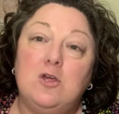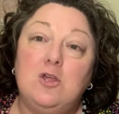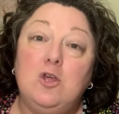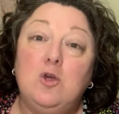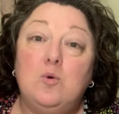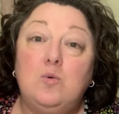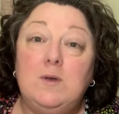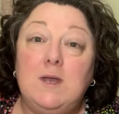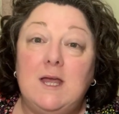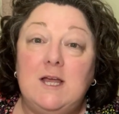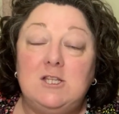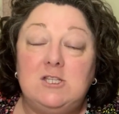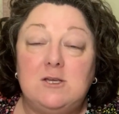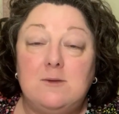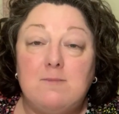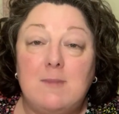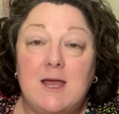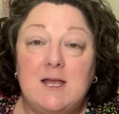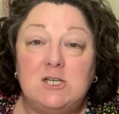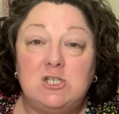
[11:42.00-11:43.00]
you'll need
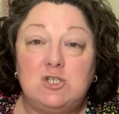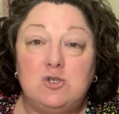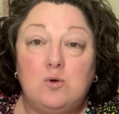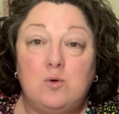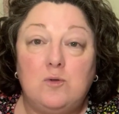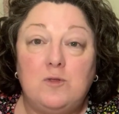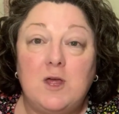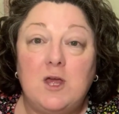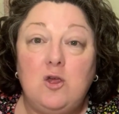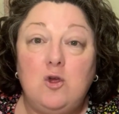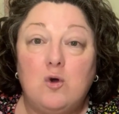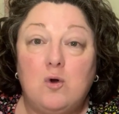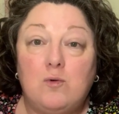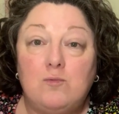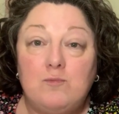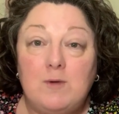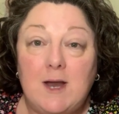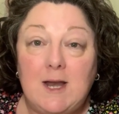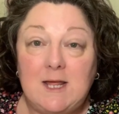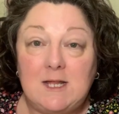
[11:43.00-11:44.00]
to make sure that you're
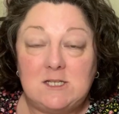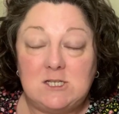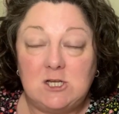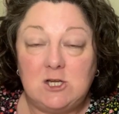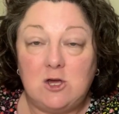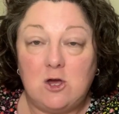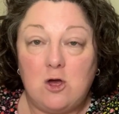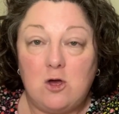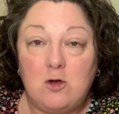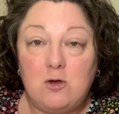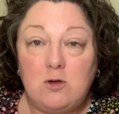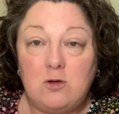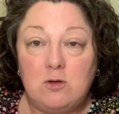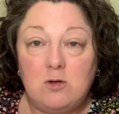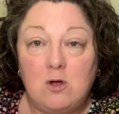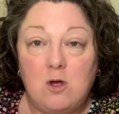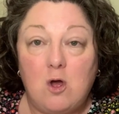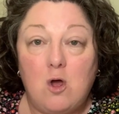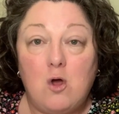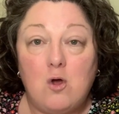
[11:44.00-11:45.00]
ready to go
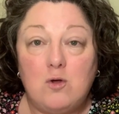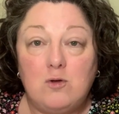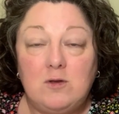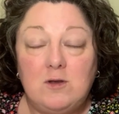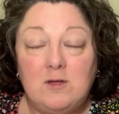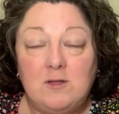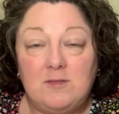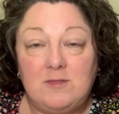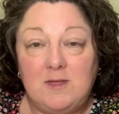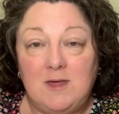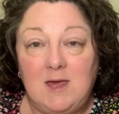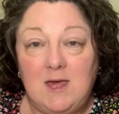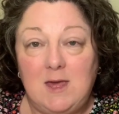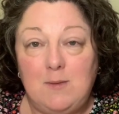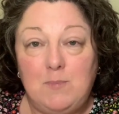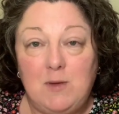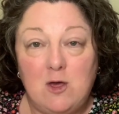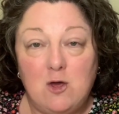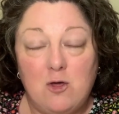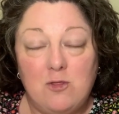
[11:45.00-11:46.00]
on
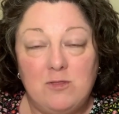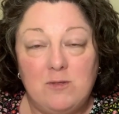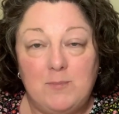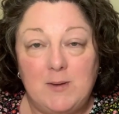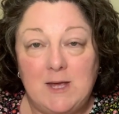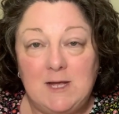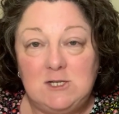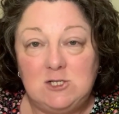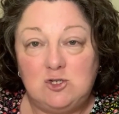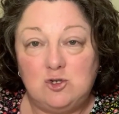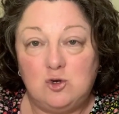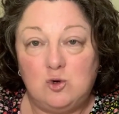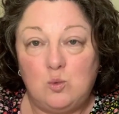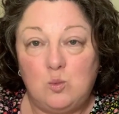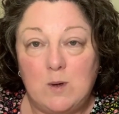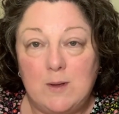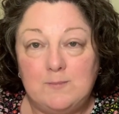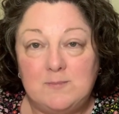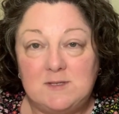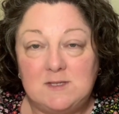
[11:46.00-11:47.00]
the Beyond the Pink Door
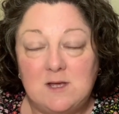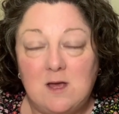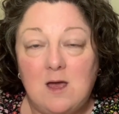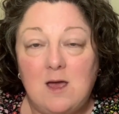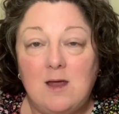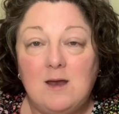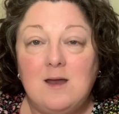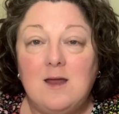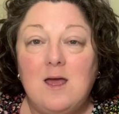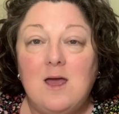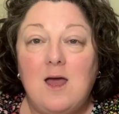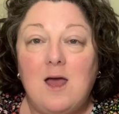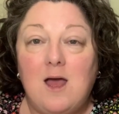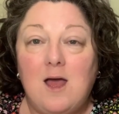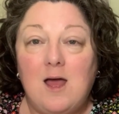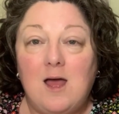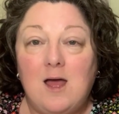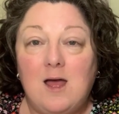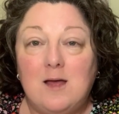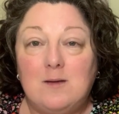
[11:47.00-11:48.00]
website
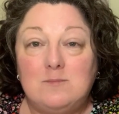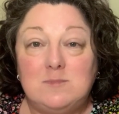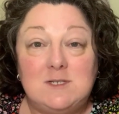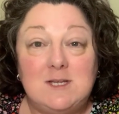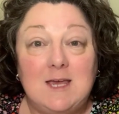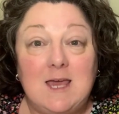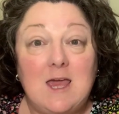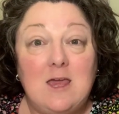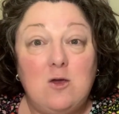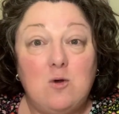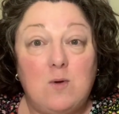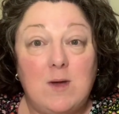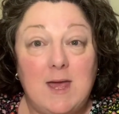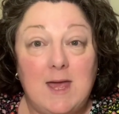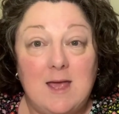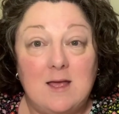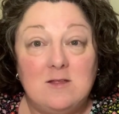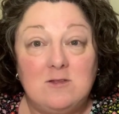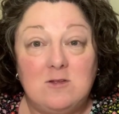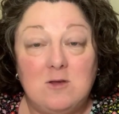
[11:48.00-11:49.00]
to get your
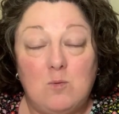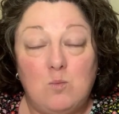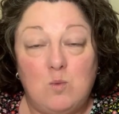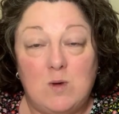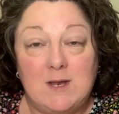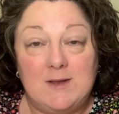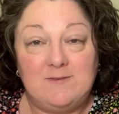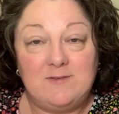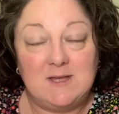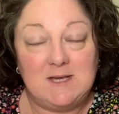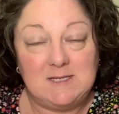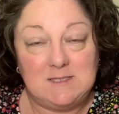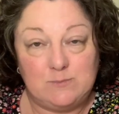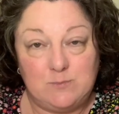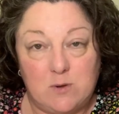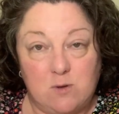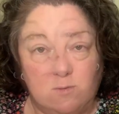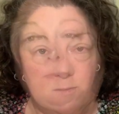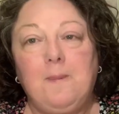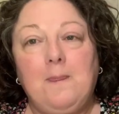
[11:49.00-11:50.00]
hands on one of these
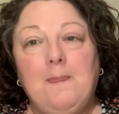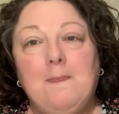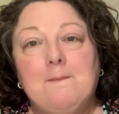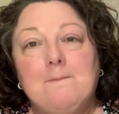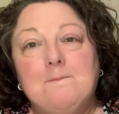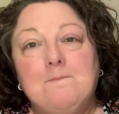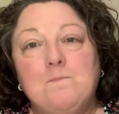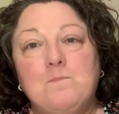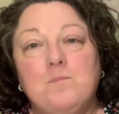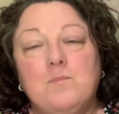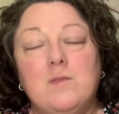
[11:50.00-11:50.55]
boxes.